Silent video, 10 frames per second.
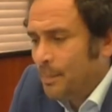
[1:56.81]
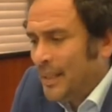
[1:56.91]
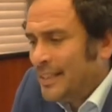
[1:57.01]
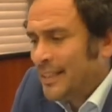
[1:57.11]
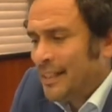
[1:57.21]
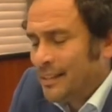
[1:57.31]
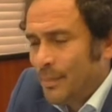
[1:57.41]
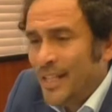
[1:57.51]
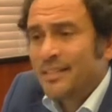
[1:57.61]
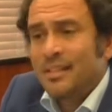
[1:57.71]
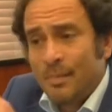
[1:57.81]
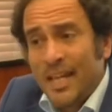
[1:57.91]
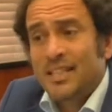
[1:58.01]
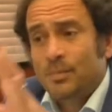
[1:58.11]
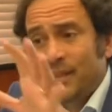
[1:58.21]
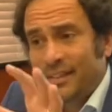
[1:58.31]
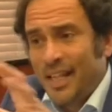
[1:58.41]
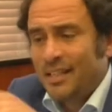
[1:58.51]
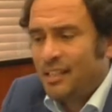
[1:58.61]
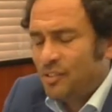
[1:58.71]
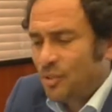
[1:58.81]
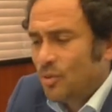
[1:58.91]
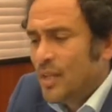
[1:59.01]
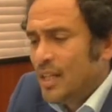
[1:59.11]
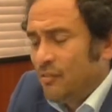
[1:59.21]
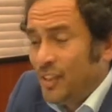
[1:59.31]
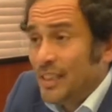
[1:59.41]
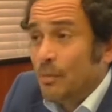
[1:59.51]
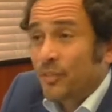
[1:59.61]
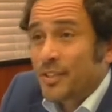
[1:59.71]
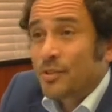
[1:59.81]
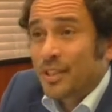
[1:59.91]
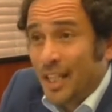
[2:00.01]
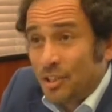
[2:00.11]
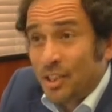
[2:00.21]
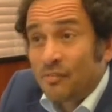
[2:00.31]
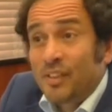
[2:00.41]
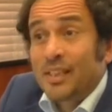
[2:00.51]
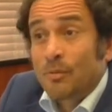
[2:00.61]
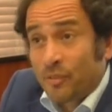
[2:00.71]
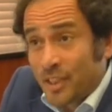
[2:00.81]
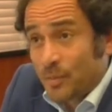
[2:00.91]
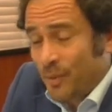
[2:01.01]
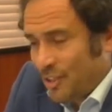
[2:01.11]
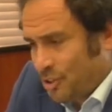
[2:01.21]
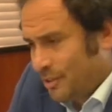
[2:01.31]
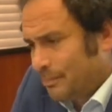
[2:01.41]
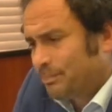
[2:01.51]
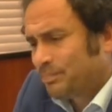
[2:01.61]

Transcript: political demands pertaining to freedom of association and freedom of expression.